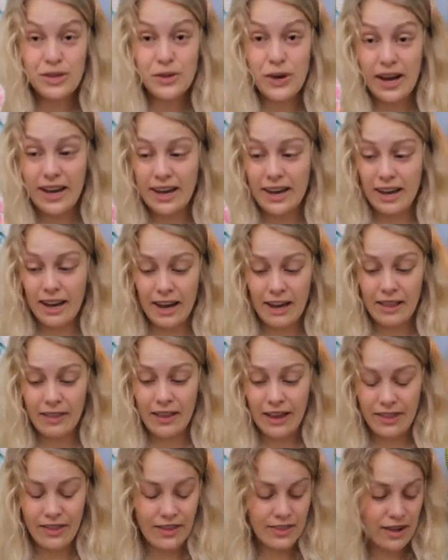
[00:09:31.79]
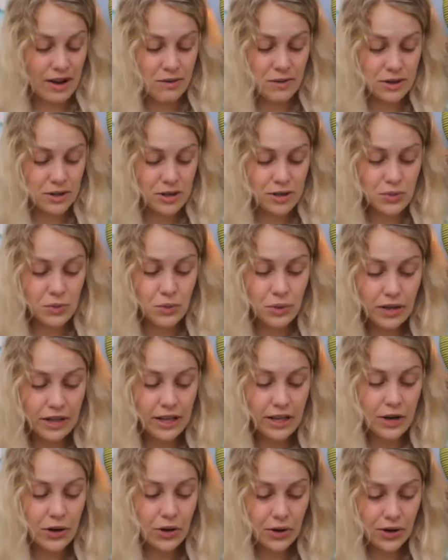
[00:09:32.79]
So I, I thought that was just
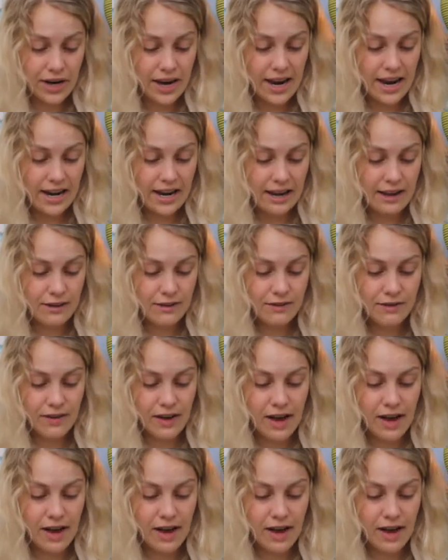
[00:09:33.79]
really creative.